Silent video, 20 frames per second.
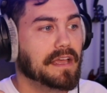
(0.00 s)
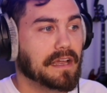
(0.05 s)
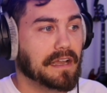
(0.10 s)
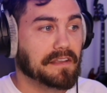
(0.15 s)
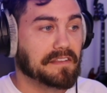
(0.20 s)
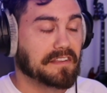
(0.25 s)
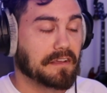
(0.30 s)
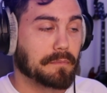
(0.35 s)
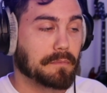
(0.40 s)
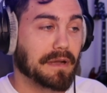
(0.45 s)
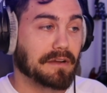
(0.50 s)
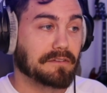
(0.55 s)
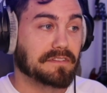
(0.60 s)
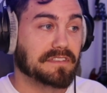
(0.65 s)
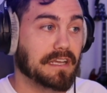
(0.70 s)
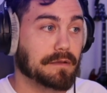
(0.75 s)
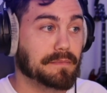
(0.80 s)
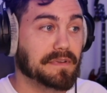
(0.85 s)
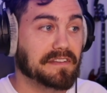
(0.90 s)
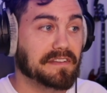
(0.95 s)
and somehow
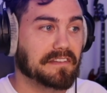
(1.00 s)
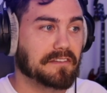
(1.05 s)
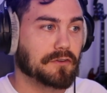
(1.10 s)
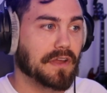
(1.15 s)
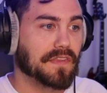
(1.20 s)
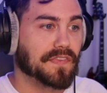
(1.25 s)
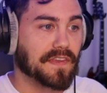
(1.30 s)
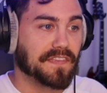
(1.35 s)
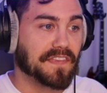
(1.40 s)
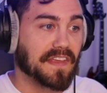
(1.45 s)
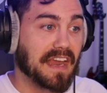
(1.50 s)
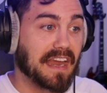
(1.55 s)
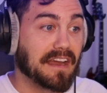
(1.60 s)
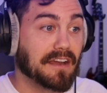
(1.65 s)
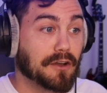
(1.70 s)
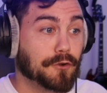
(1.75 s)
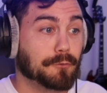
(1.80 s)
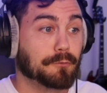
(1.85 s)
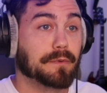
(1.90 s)
demonstrate that they